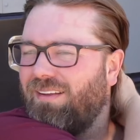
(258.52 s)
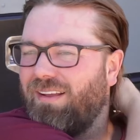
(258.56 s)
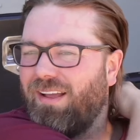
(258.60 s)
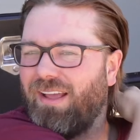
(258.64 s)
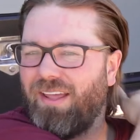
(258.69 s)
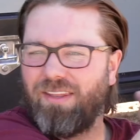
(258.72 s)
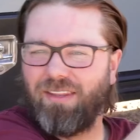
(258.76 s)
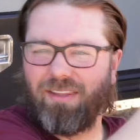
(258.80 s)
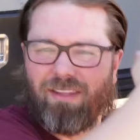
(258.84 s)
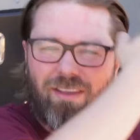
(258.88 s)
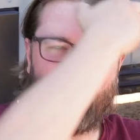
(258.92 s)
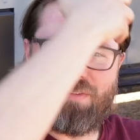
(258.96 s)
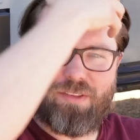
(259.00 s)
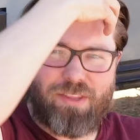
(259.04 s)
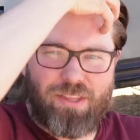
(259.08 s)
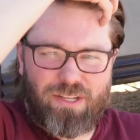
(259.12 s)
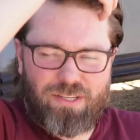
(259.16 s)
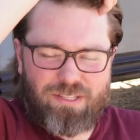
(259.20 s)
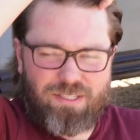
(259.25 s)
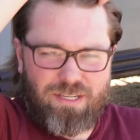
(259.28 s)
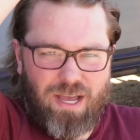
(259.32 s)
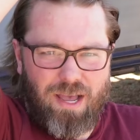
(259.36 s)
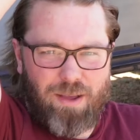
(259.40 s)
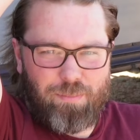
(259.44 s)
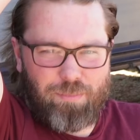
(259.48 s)
and leaving the
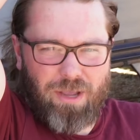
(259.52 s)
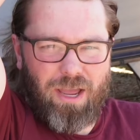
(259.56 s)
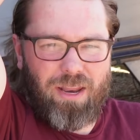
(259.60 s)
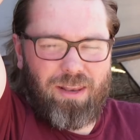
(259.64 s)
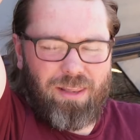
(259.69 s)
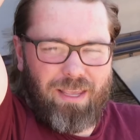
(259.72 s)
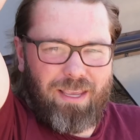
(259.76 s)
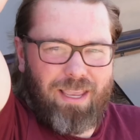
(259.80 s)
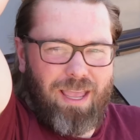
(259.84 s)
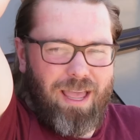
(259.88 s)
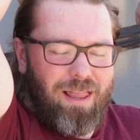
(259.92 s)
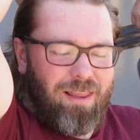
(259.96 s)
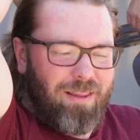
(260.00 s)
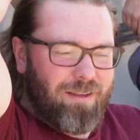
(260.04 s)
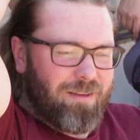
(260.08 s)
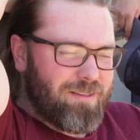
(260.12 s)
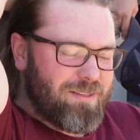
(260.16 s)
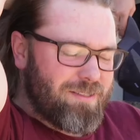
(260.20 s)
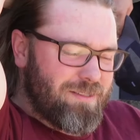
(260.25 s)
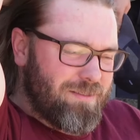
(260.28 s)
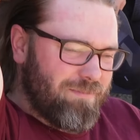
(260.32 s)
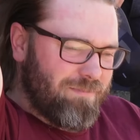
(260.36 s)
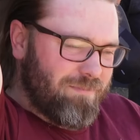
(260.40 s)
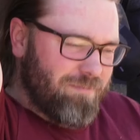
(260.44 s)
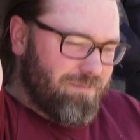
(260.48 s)
top, kind of like
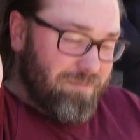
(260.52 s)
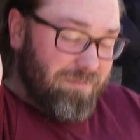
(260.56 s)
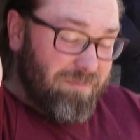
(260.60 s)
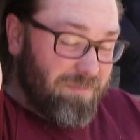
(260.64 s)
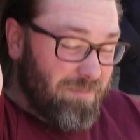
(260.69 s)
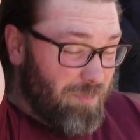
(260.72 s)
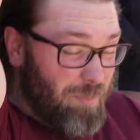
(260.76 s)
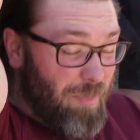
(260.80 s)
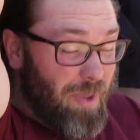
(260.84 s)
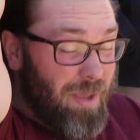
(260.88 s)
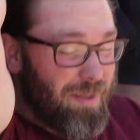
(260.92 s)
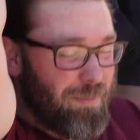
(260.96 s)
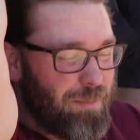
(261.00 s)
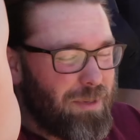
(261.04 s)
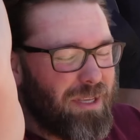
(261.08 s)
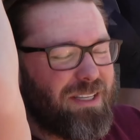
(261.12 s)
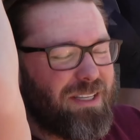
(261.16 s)
Alex. Maybe